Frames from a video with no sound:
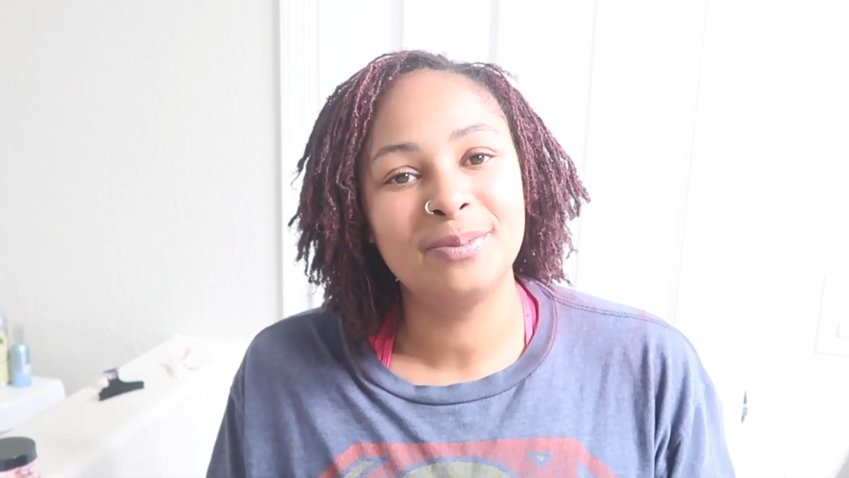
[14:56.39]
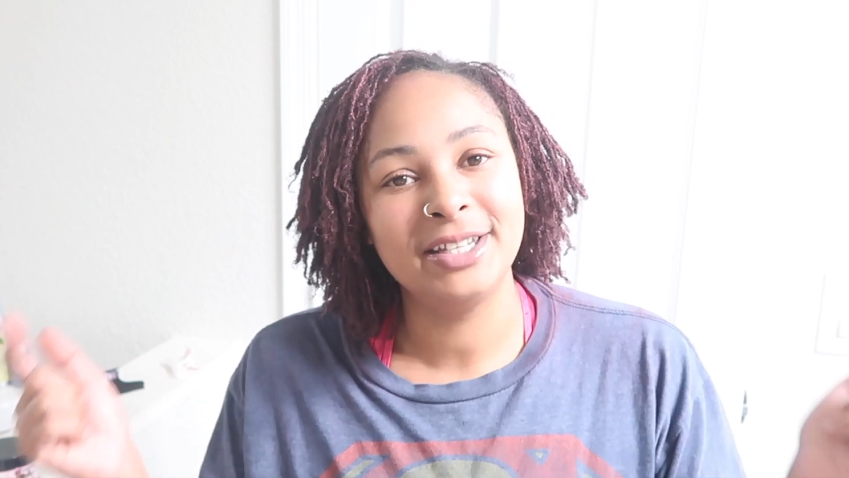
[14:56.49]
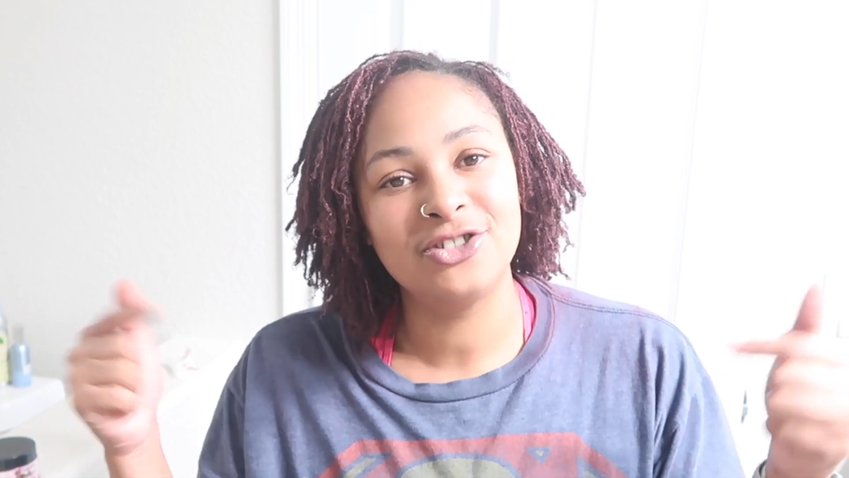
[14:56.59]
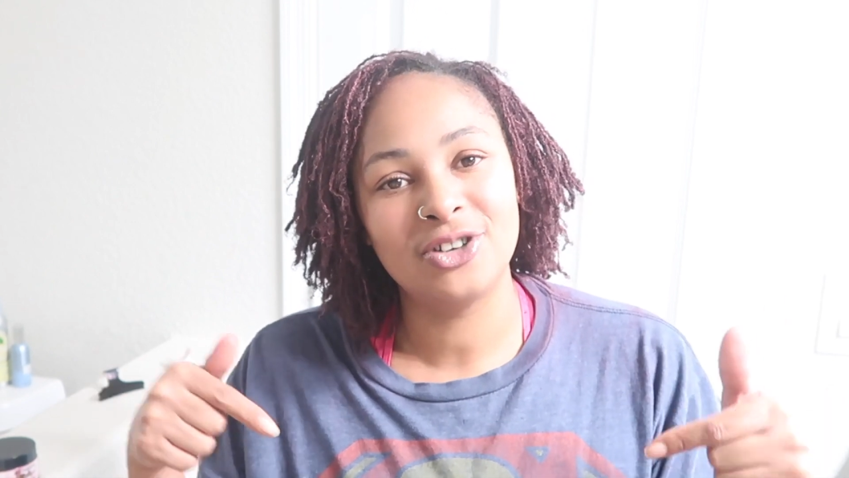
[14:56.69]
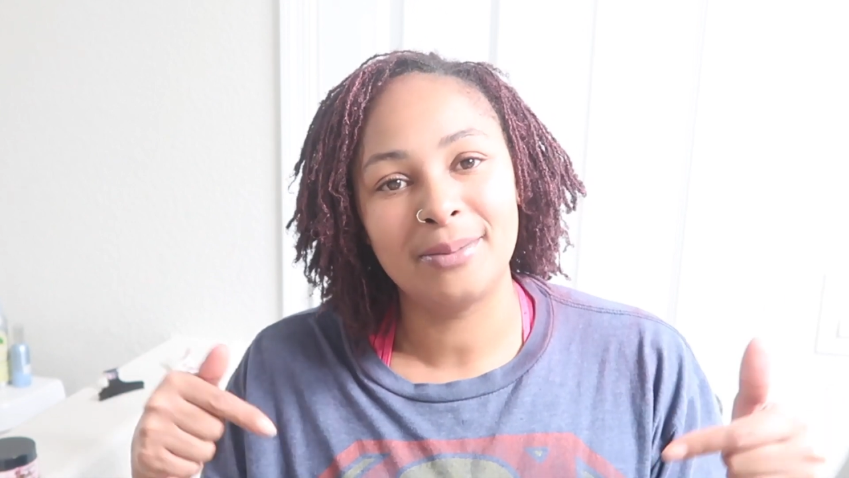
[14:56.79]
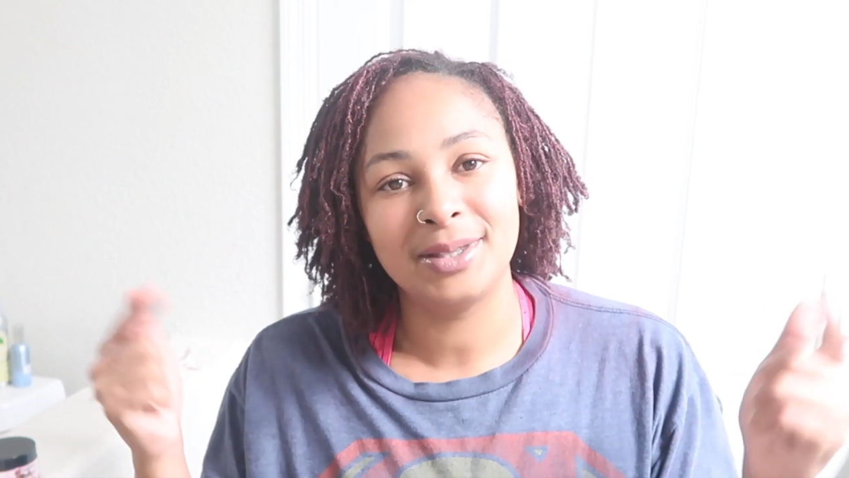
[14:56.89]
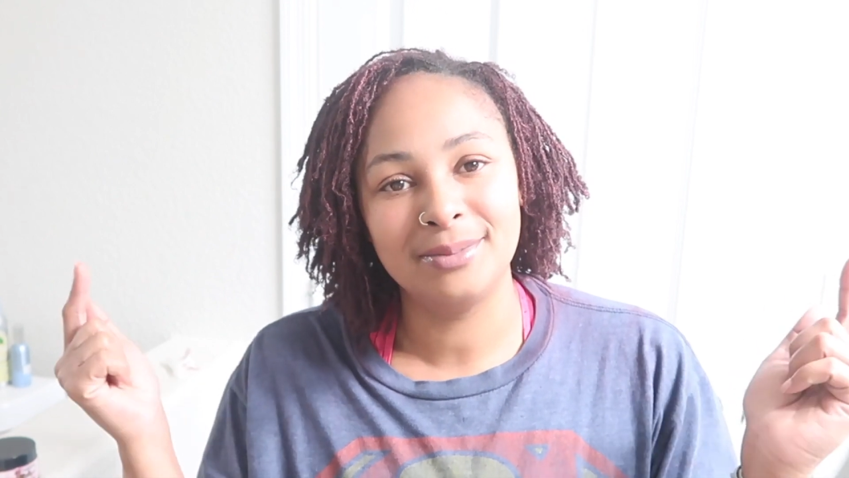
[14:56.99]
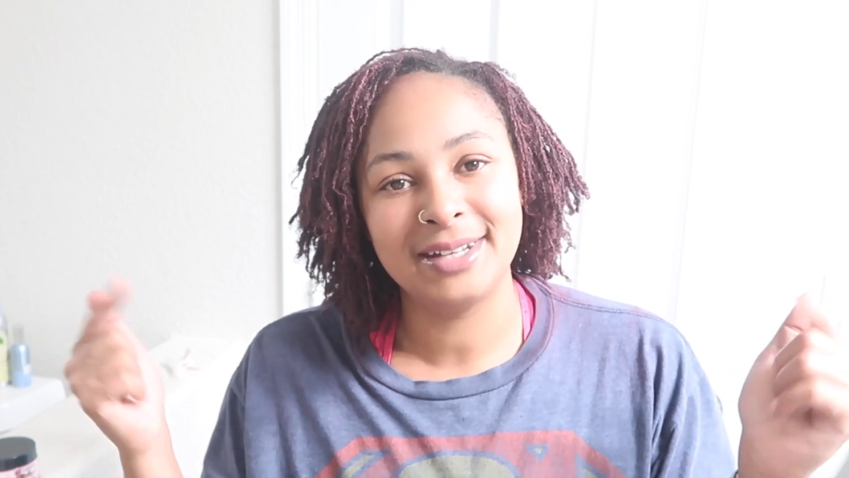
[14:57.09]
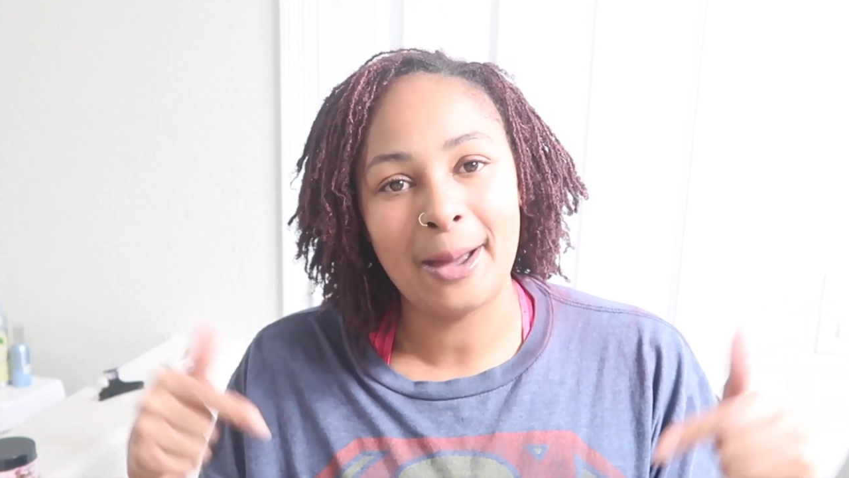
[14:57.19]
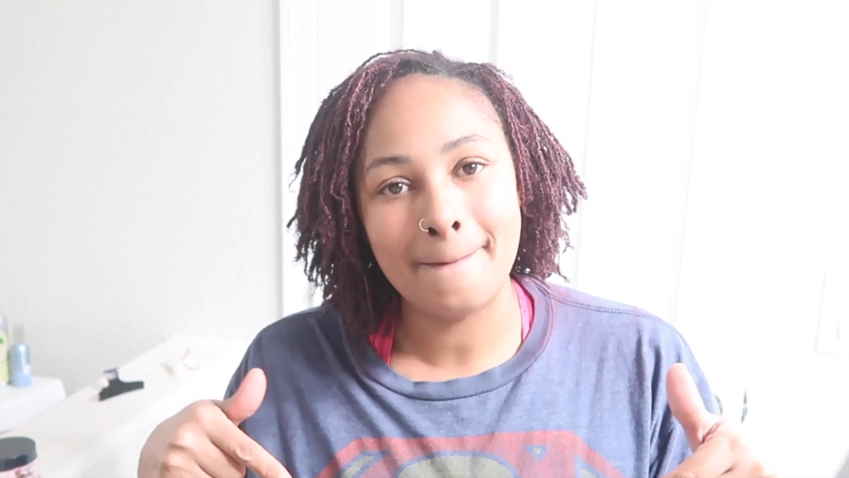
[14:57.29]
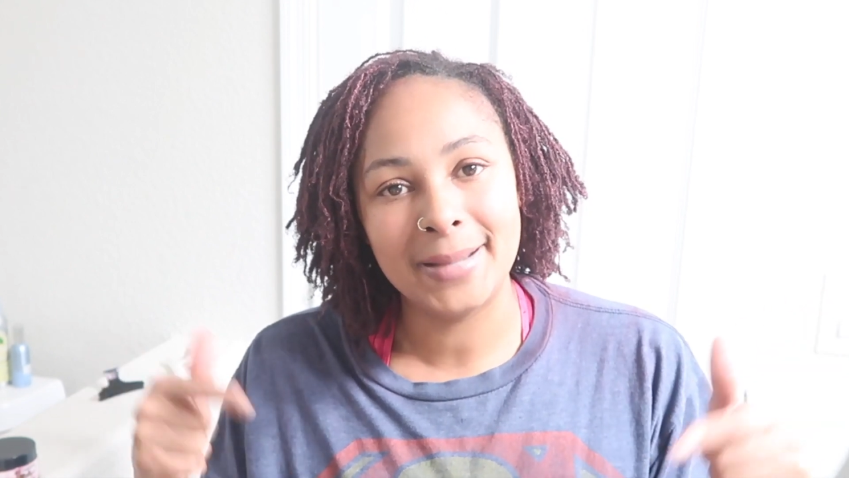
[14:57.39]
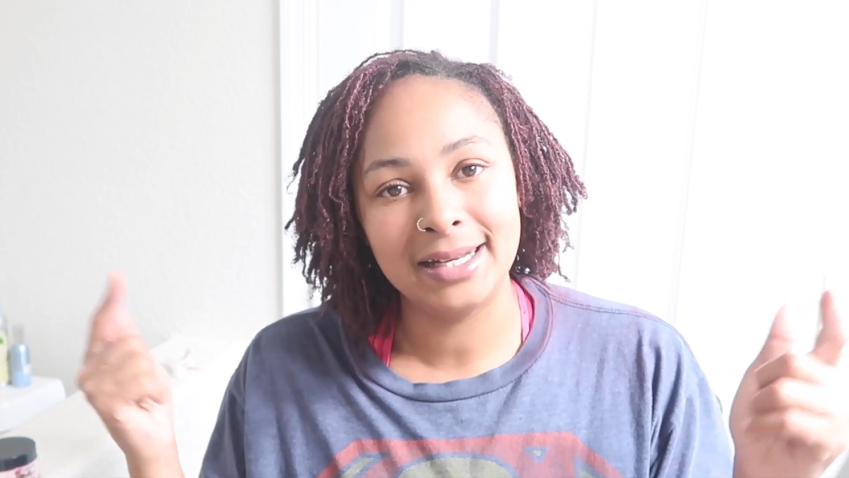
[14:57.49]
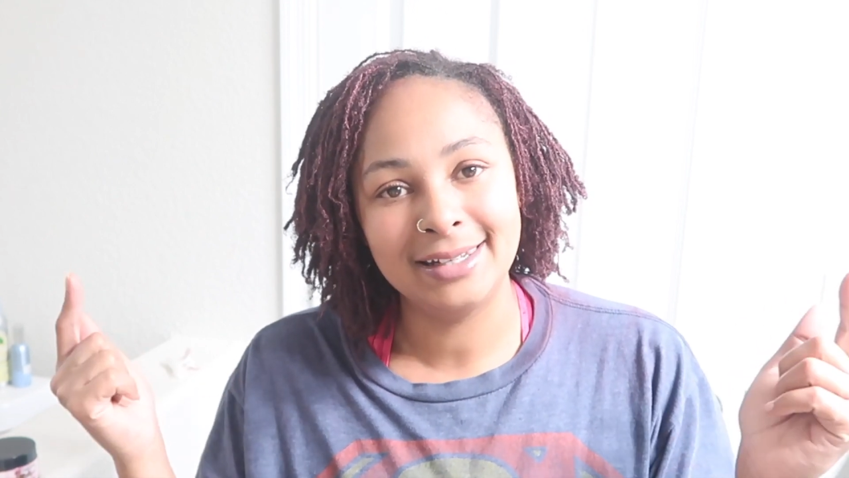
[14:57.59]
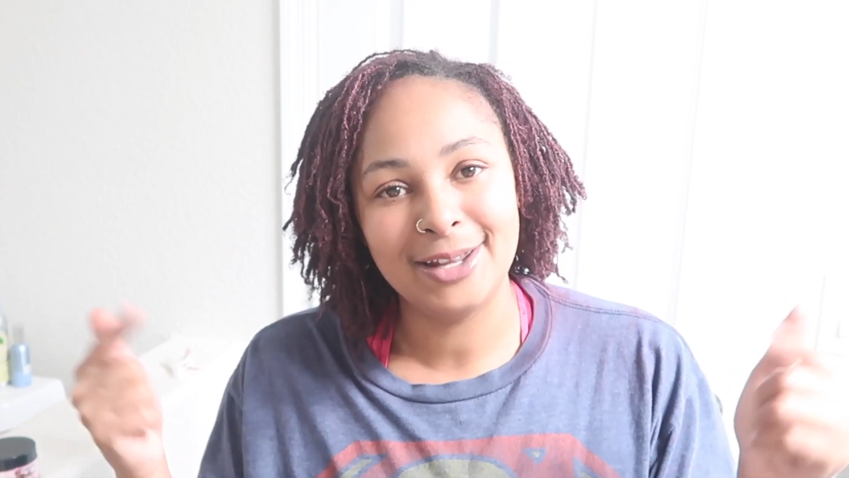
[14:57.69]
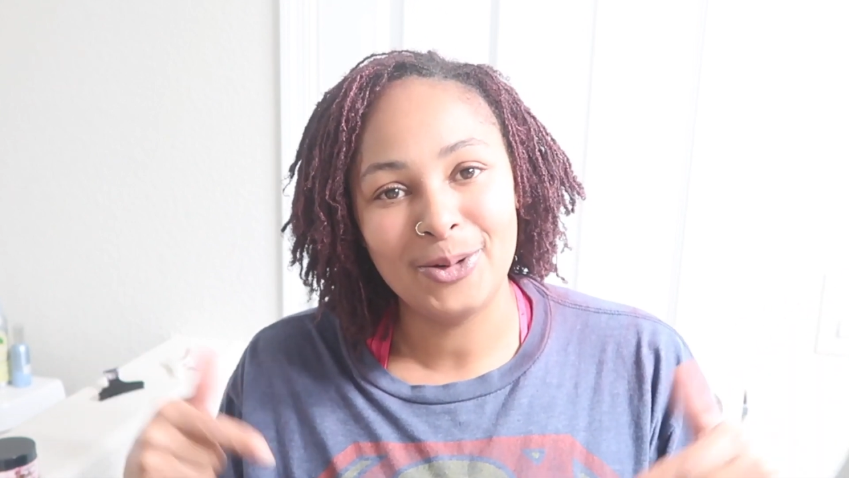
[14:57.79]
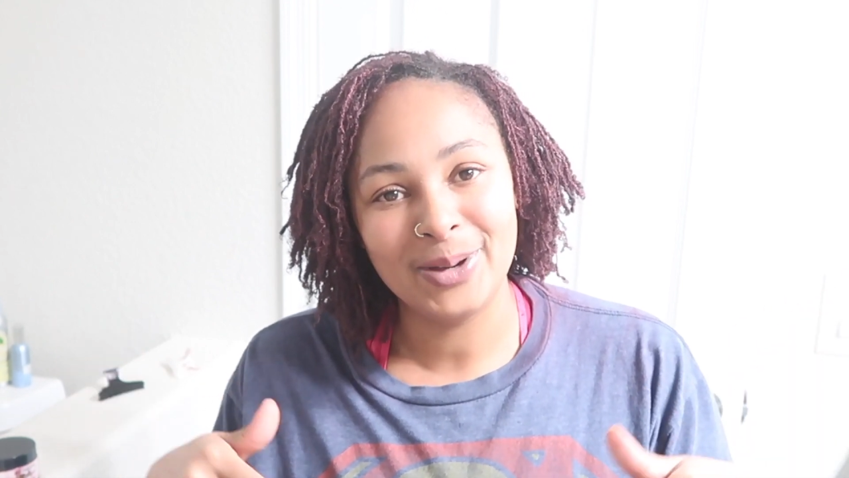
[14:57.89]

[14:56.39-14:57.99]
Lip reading: please drop them down below